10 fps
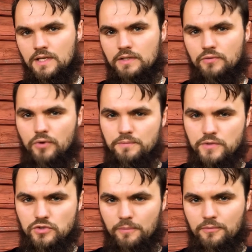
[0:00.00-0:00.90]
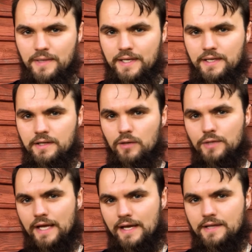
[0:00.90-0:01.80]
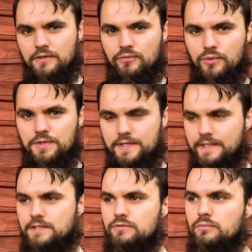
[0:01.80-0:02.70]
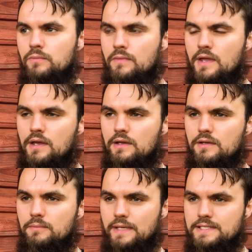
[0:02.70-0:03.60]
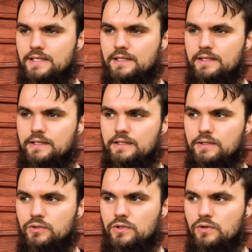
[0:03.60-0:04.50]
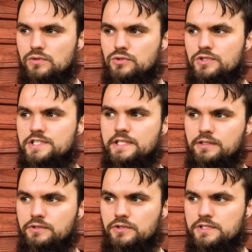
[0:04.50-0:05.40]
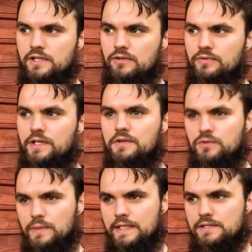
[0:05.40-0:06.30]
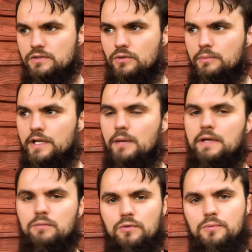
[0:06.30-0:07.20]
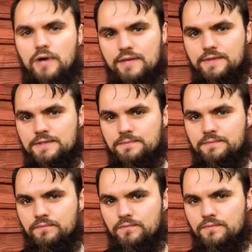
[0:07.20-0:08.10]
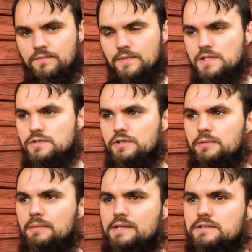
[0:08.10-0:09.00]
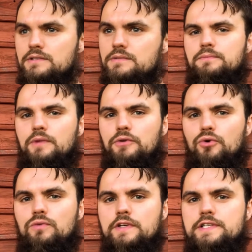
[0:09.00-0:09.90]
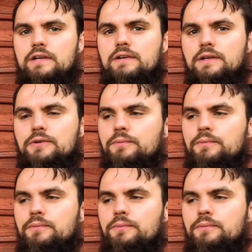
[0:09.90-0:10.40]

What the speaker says: Now, from the top of my head, I would add a few things. Basically, you can also shield yourself in other ways, so becoming more private in certain matters, not oversharing,